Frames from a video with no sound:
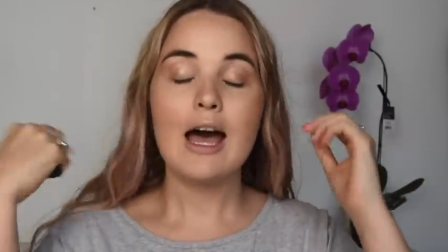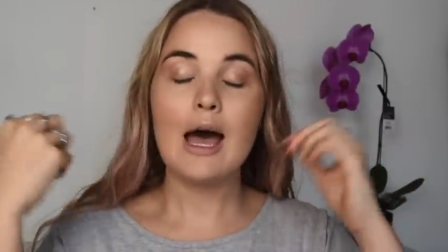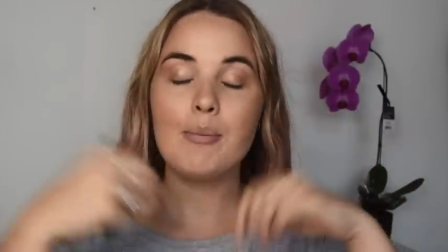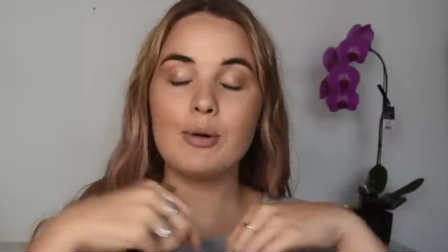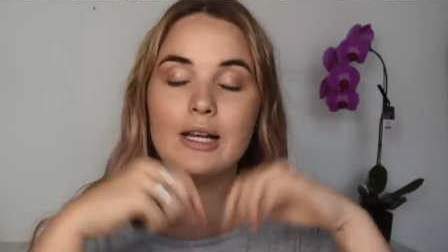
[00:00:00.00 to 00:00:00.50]

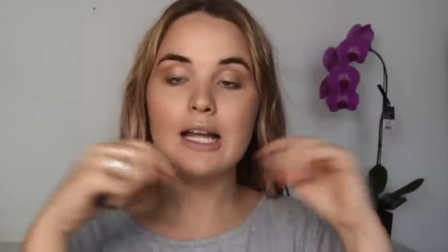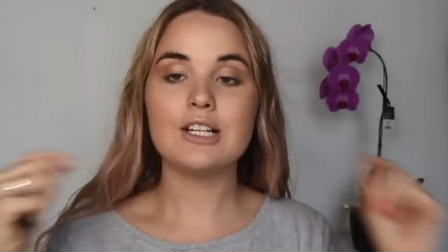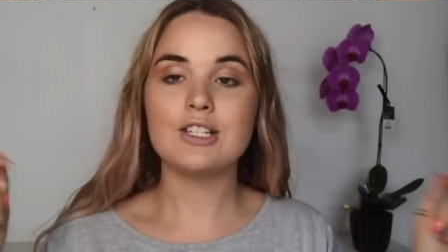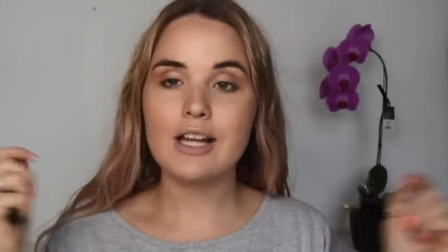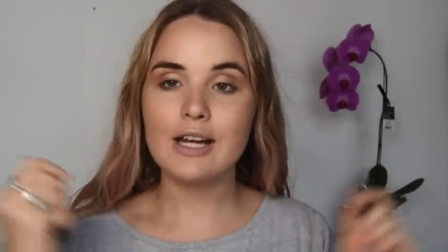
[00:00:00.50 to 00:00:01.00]
upper
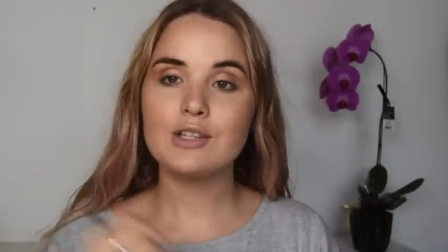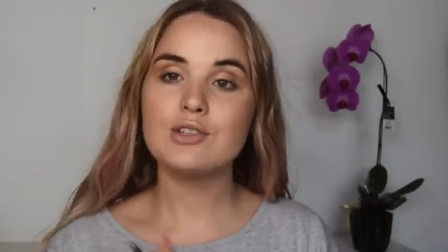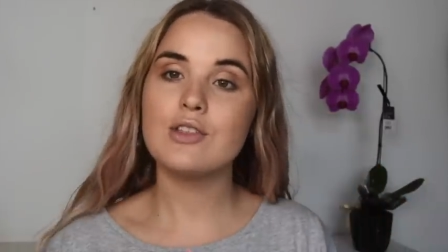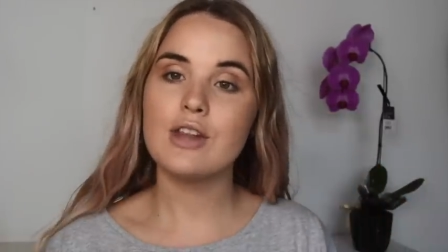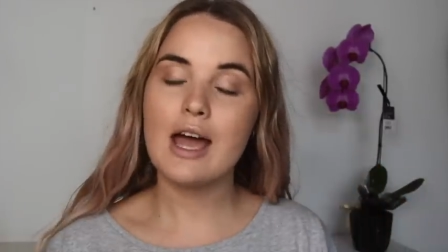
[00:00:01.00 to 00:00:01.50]
lash line
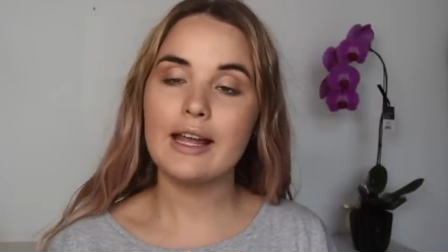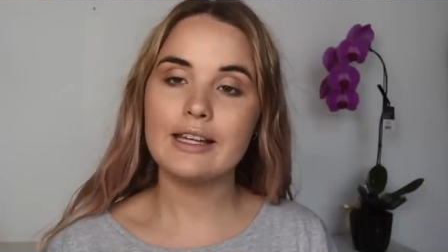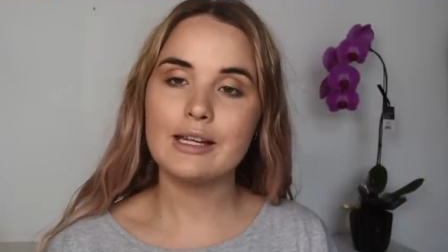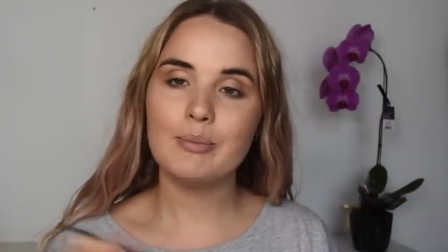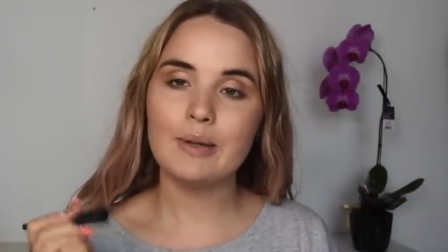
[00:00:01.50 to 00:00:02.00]
so that I
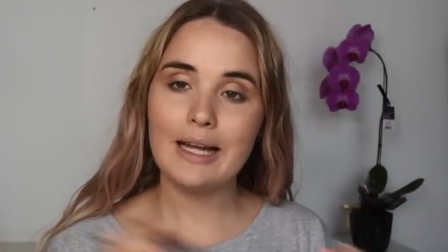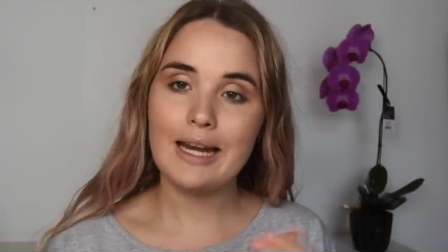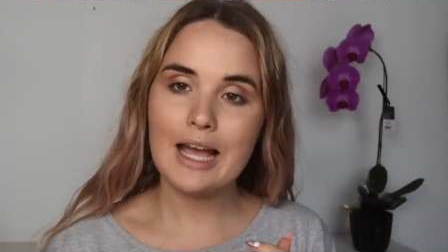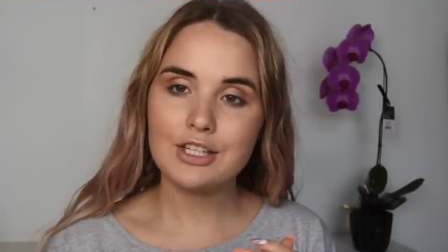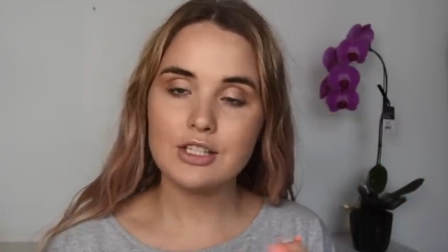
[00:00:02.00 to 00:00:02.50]
can apply
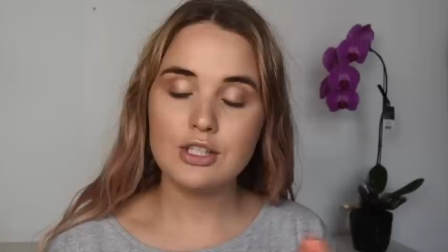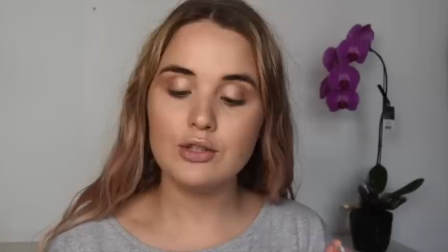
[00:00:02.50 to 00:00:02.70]
lashes.